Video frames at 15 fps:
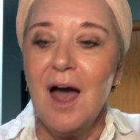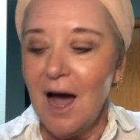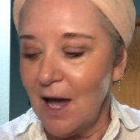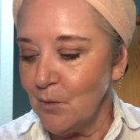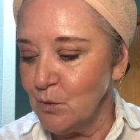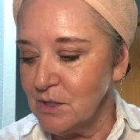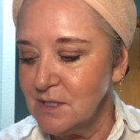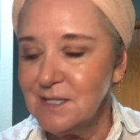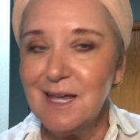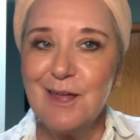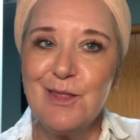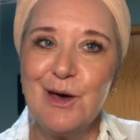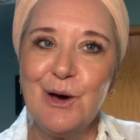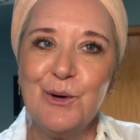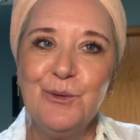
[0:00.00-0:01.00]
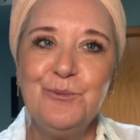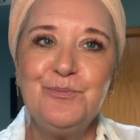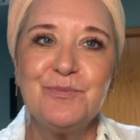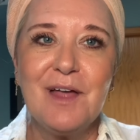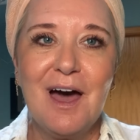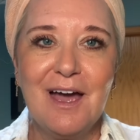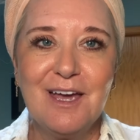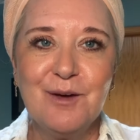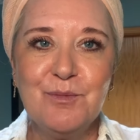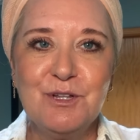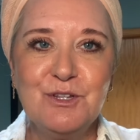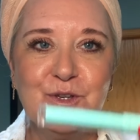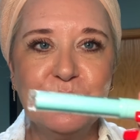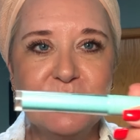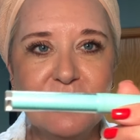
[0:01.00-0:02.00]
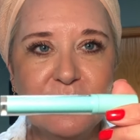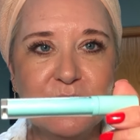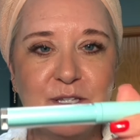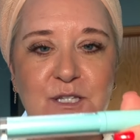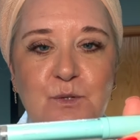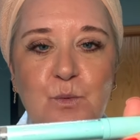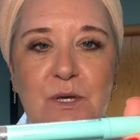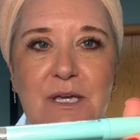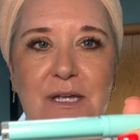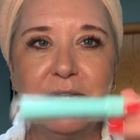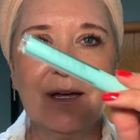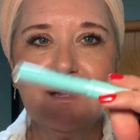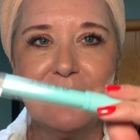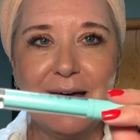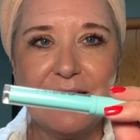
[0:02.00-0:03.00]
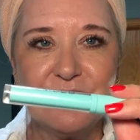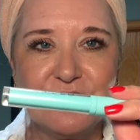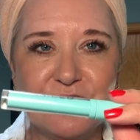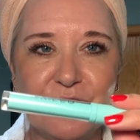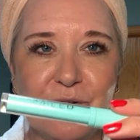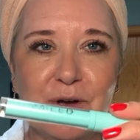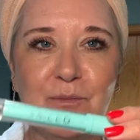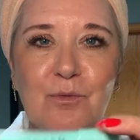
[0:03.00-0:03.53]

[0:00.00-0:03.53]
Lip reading: I will say though, I have been using the Swede Lash Serum,